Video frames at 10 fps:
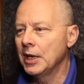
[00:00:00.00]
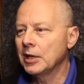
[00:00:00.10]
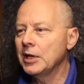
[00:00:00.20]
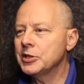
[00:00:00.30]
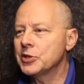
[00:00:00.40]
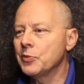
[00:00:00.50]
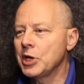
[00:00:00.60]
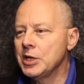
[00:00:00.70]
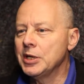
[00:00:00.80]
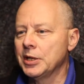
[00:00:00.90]
Let's
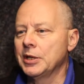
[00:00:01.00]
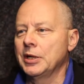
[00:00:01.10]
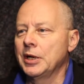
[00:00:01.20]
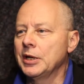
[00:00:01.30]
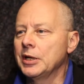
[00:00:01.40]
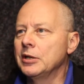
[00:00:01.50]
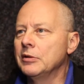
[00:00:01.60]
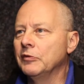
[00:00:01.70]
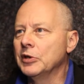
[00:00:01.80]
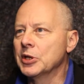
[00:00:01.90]
read a
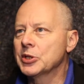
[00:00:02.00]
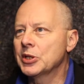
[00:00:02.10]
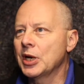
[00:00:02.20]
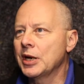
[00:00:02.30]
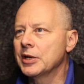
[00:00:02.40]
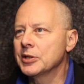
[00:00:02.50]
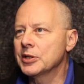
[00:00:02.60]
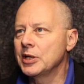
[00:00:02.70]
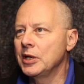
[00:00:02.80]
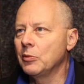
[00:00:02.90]
verse and
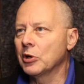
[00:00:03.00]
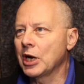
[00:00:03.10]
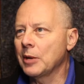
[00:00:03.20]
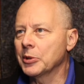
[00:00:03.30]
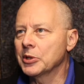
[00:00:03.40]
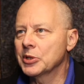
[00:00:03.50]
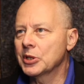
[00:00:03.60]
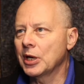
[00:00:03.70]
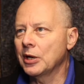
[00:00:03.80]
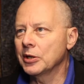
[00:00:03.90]
see what happens.
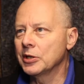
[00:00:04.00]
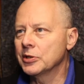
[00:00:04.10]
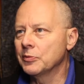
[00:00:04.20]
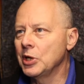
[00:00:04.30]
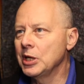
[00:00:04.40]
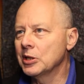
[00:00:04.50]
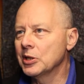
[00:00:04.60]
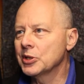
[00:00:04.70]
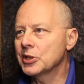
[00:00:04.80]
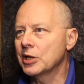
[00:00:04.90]
I'm going to read
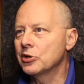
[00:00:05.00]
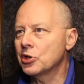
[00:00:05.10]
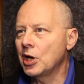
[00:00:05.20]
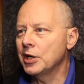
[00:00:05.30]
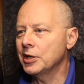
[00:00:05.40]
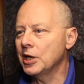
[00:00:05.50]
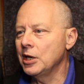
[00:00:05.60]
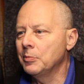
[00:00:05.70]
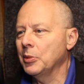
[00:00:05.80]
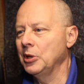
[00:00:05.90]
this and try and
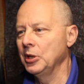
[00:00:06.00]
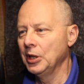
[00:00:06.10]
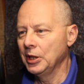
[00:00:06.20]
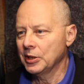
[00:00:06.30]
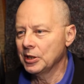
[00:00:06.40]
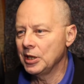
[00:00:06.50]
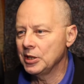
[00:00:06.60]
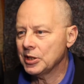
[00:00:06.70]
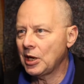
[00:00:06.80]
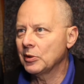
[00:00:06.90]
keep the
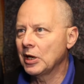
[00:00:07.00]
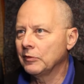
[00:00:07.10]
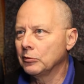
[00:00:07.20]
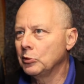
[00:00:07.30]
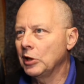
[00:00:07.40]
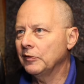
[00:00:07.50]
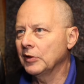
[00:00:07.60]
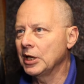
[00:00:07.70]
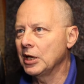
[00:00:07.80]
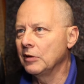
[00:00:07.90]
sound level
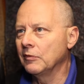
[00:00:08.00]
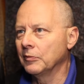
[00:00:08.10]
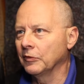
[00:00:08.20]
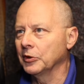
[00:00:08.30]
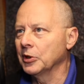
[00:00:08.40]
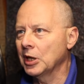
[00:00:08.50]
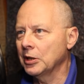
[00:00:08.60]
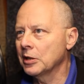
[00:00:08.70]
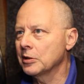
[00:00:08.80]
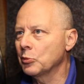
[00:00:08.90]
roughly even,
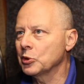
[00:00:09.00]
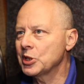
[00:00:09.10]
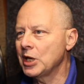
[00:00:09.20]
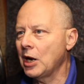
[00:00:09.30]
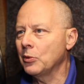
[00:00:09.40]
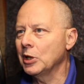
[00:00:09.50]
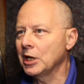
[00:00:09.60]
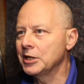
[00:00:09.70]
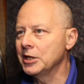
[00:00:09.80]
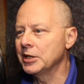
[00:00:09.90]
and we'll see how well
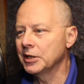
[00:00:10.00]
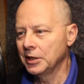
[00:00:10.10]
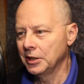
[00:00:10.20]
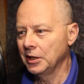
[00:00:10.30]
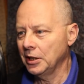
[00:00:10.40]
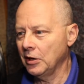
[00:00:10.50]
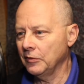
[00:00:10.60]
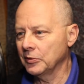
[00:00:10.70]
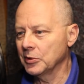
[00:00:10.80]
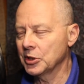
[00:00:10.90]
I did
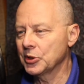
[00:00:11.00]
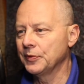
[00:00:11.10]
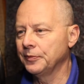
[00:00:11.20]
afterwards.